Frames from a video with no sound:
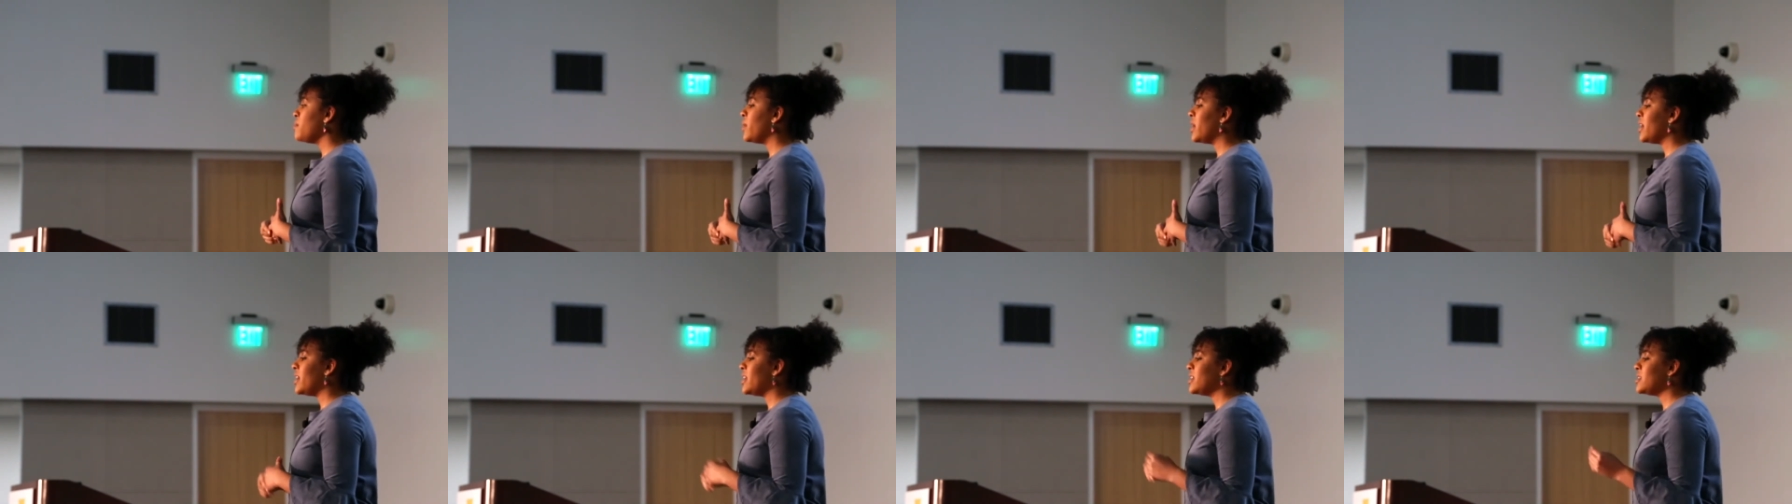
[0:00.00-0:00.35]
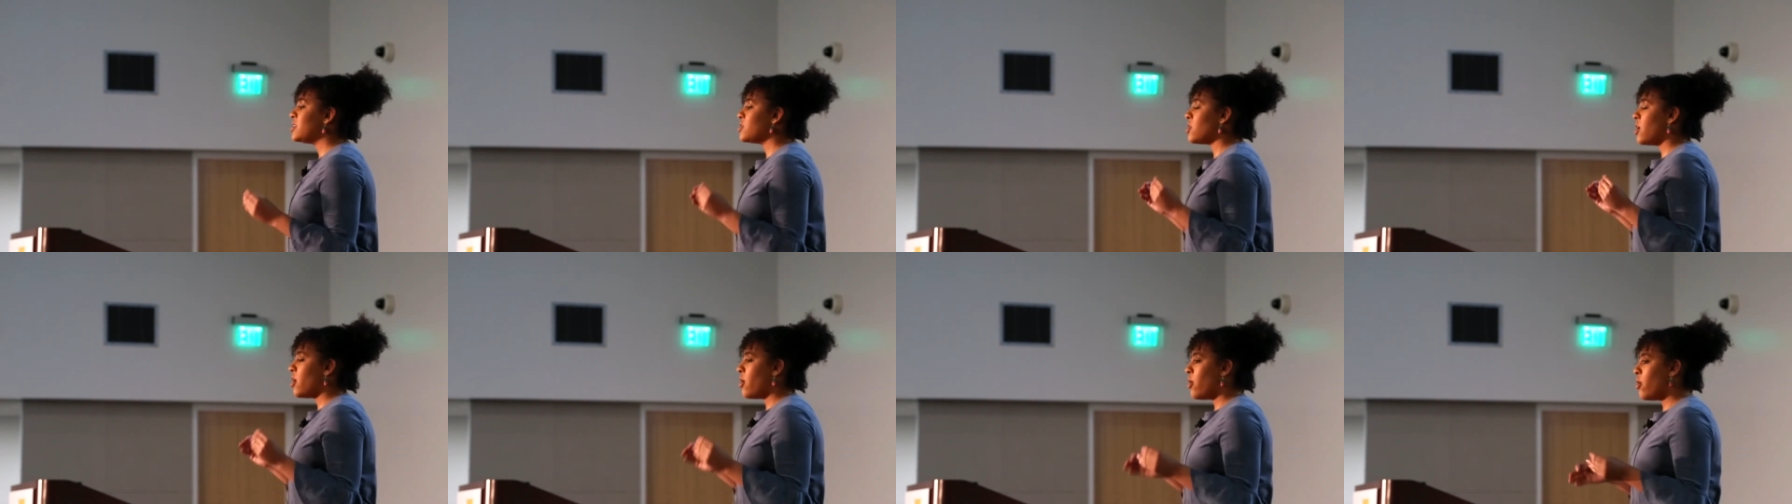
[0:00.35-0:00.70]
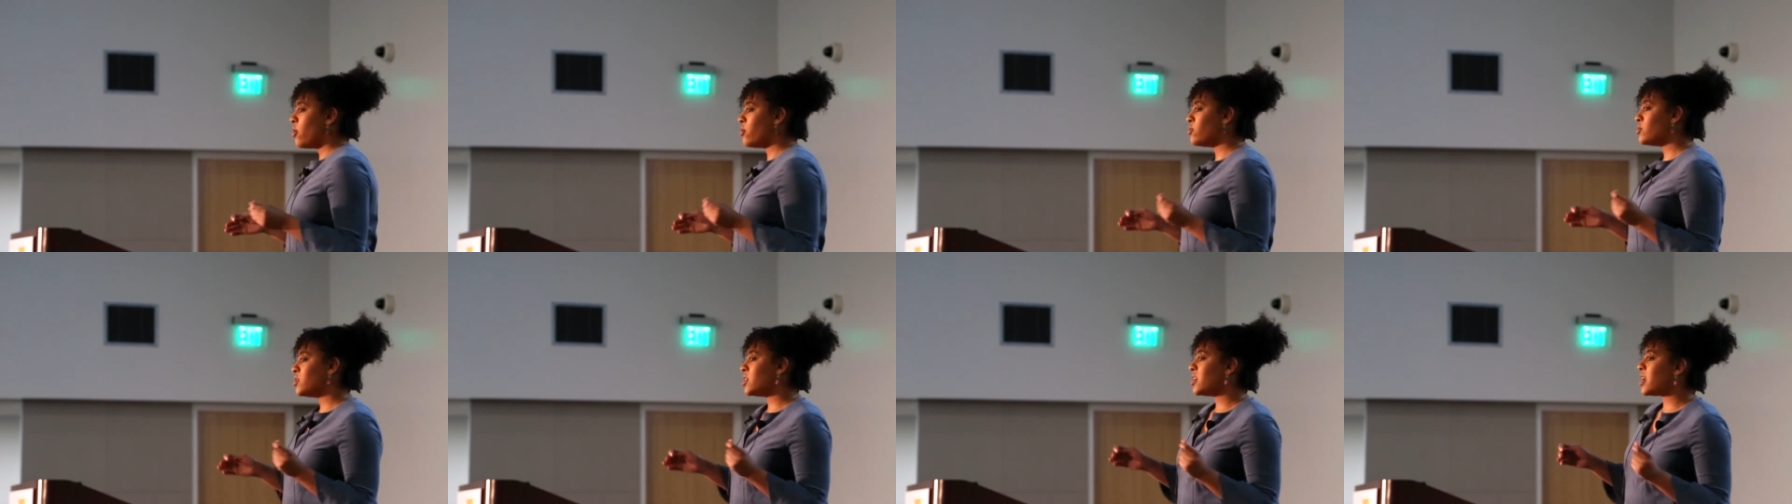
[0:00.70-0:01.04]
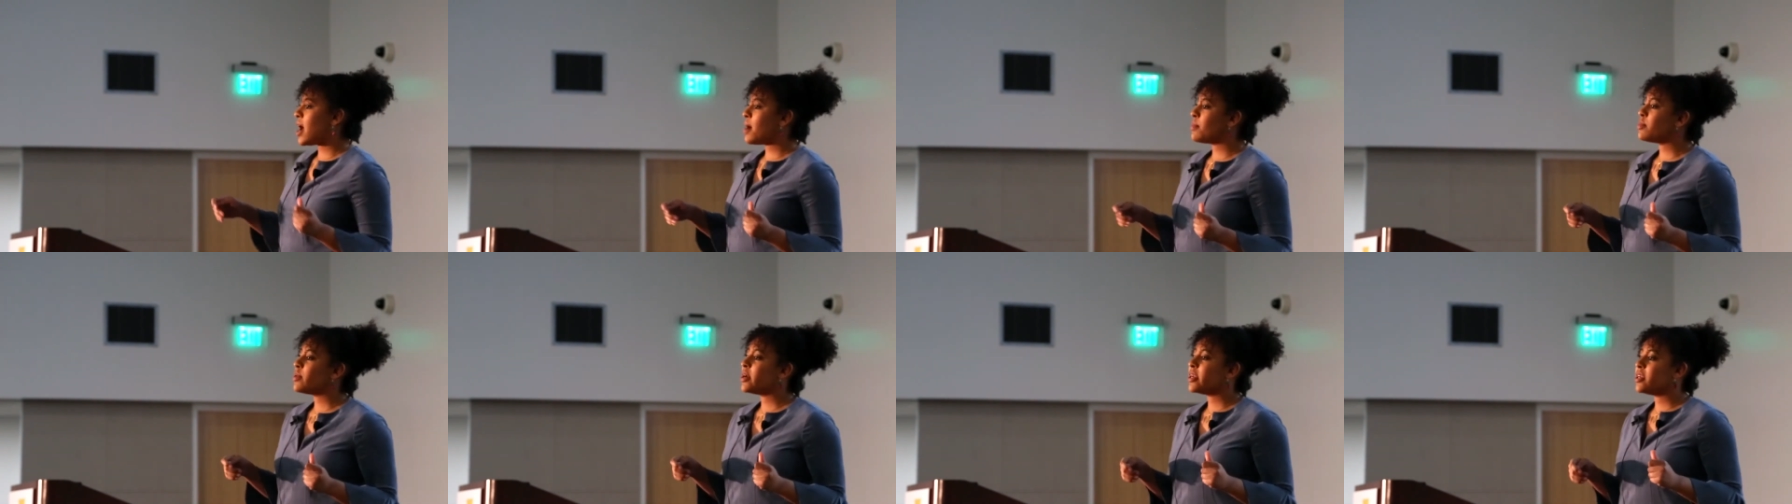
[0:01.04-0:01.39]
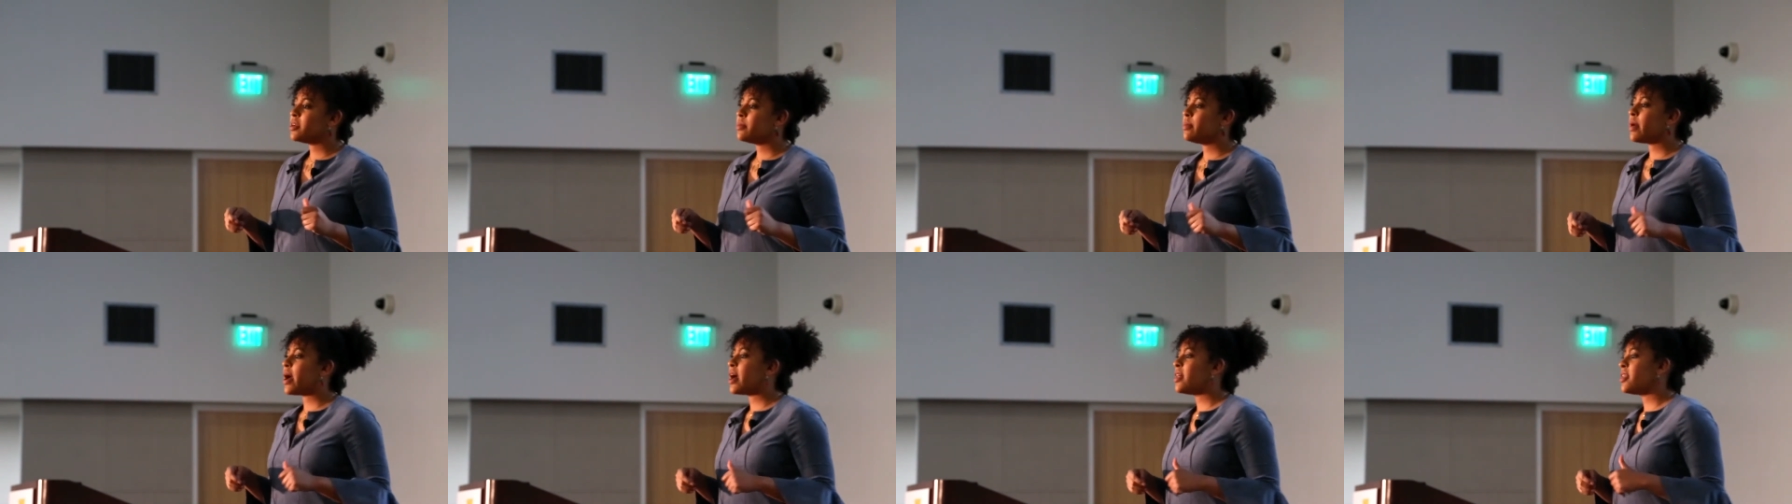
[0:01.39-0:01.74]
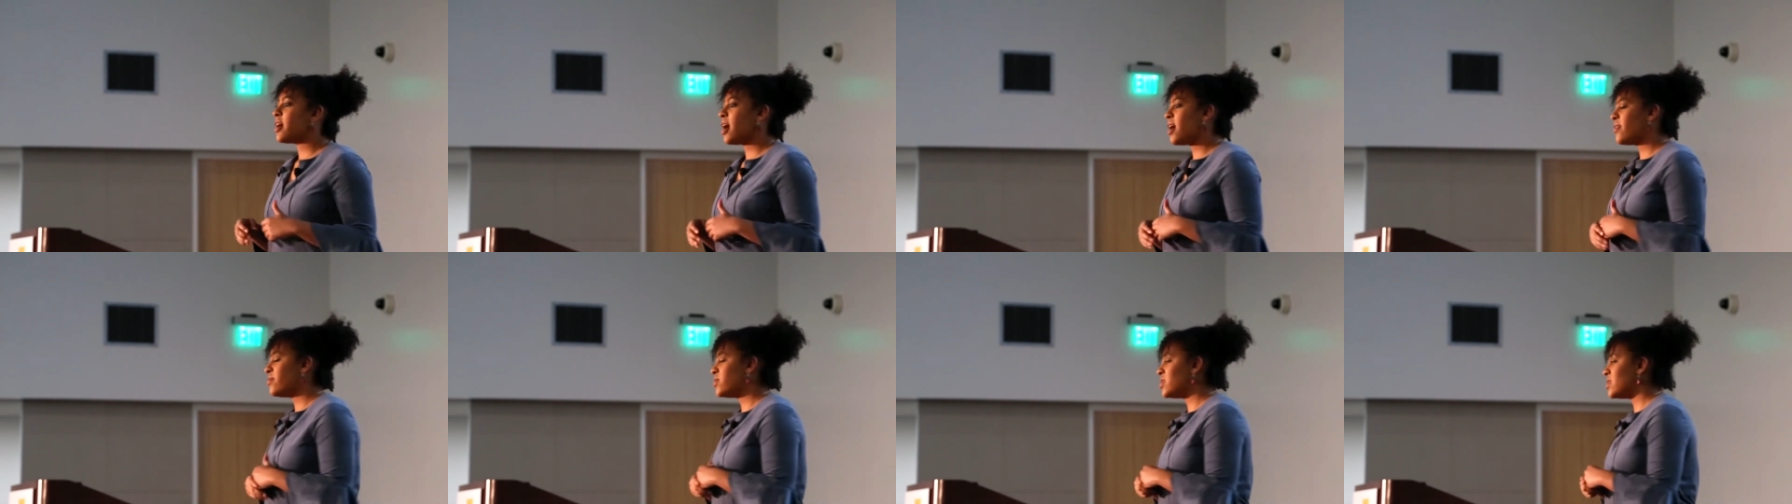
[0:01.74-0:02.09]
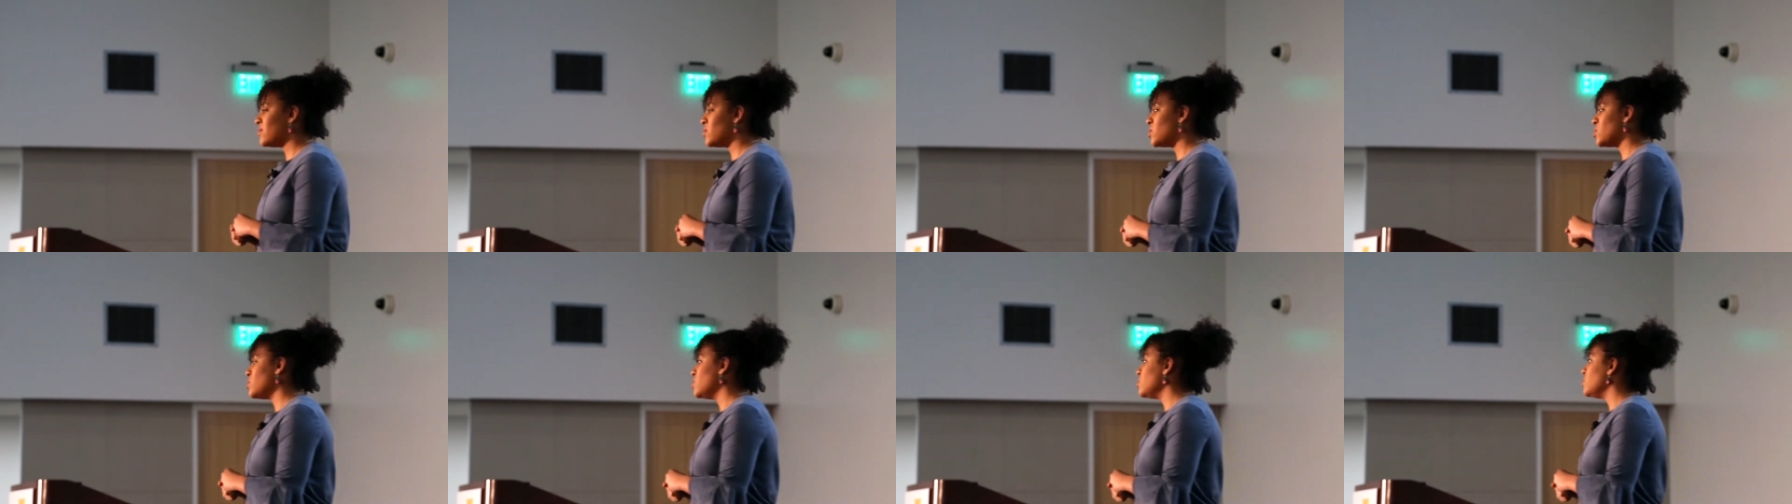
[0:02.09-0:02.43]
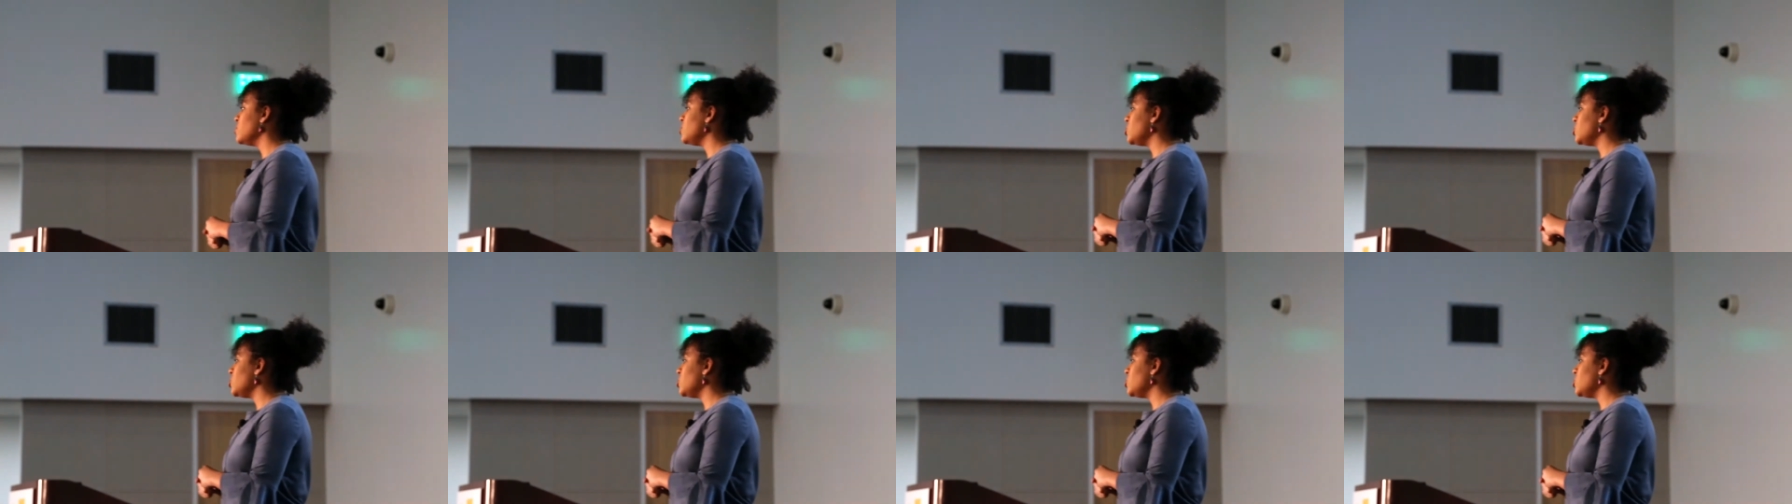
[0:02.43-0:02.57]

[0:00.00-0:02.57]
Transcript: but it's owned and operated by the Office of School